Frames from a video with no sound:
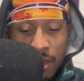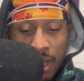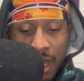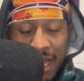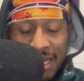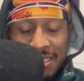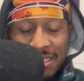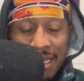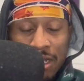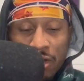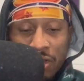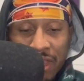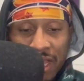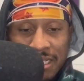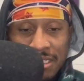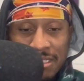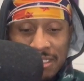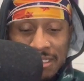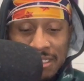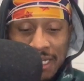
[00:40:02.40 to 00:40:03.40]
I say all
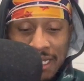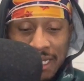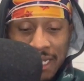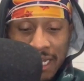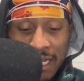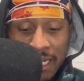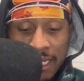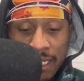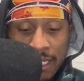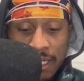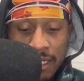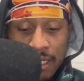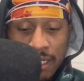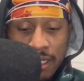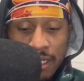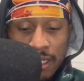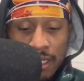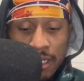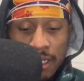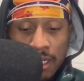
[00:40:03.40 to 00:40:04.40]
that to say, like,
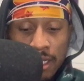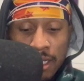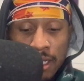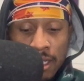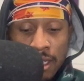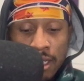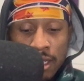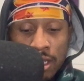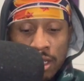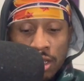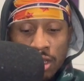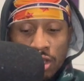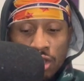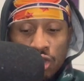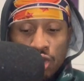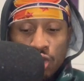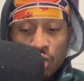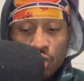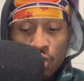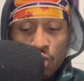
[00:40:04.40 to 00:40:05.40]

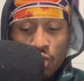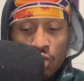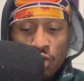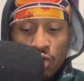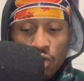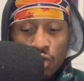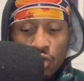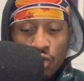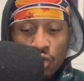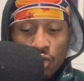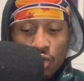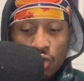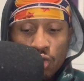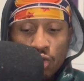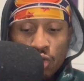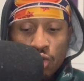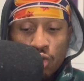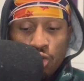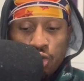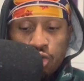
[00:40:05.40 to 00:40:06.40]
you
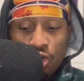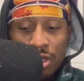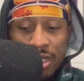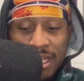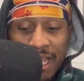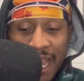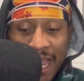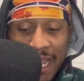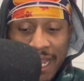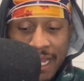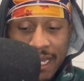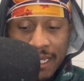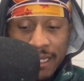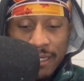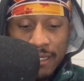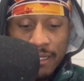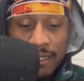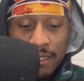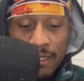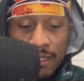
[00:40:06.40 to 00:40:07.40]
create,
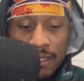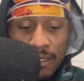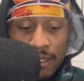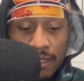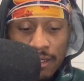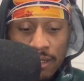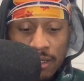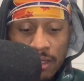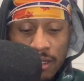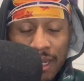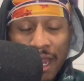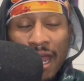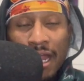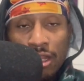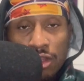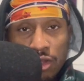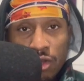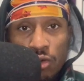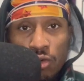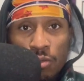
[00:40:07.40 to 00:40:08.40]

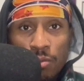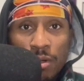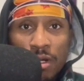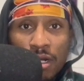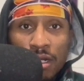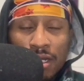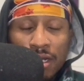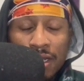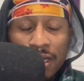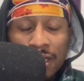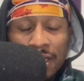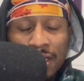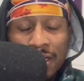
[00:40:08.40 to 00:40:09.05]
not you, but